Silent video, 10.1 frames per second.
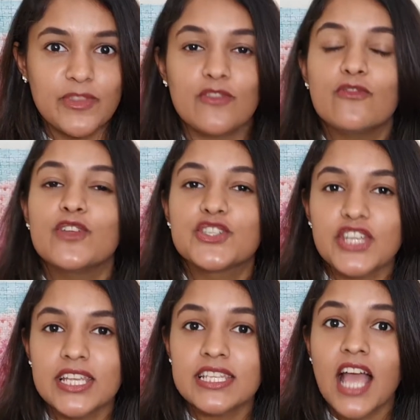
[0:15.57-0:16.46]
which
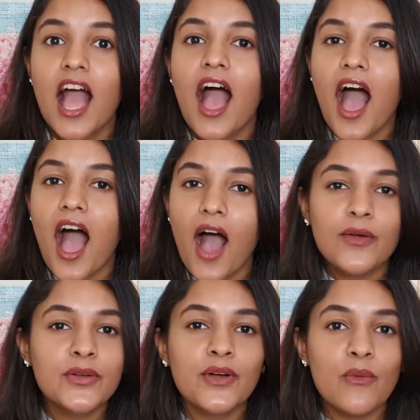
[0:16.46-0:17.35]
is
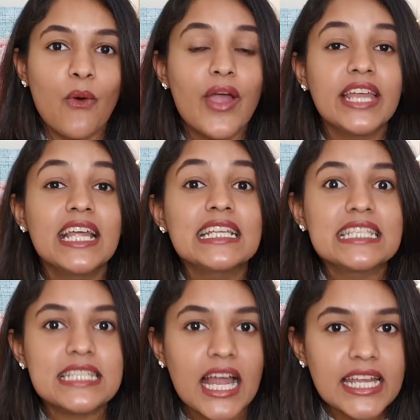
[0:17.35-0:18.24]
how to avoid
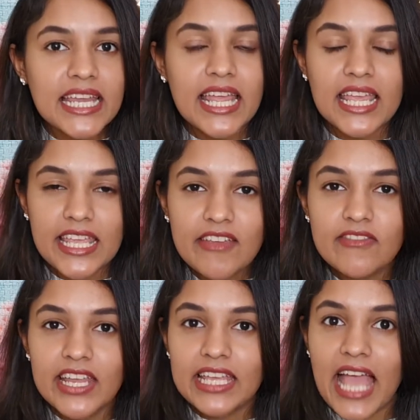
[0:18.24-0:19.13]
Sunday
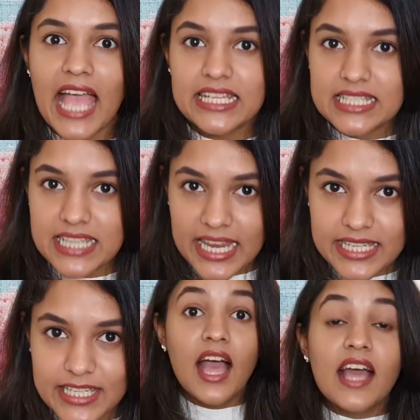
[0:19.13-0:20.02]
evening
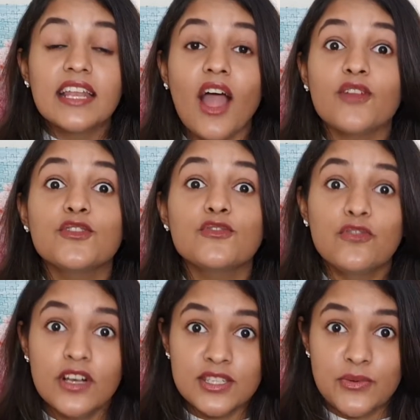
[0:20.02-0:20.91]
anxiety. Now the
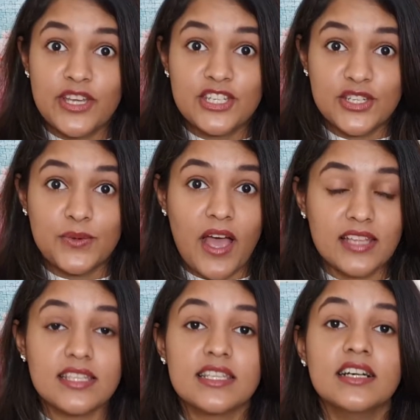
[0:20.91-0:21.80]
first question to
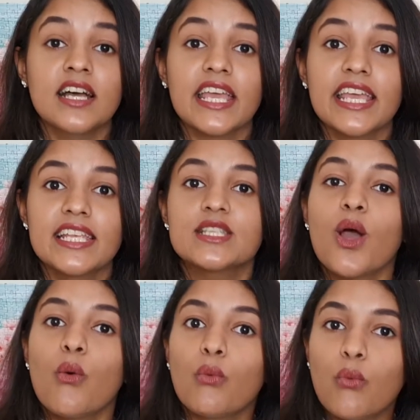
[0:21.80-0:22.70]
answer is,
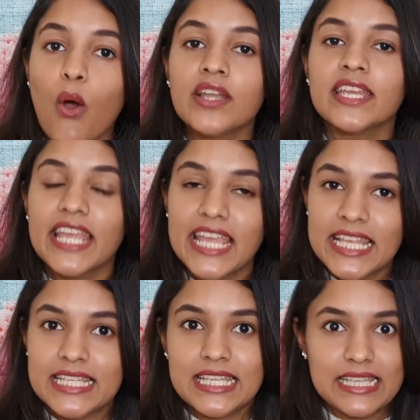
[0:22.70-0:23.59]
what
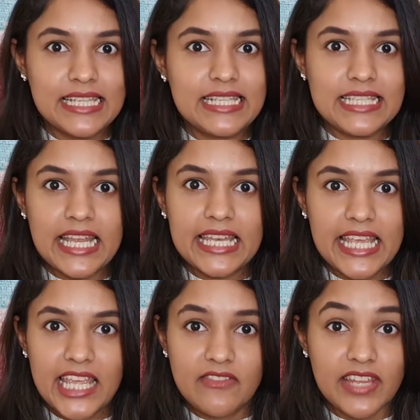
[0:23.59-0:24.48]
is this
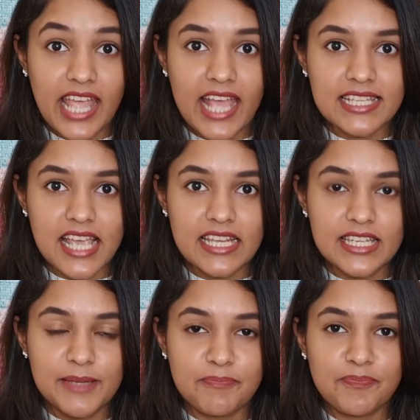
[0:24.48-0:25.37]
Sunday evening anxiety?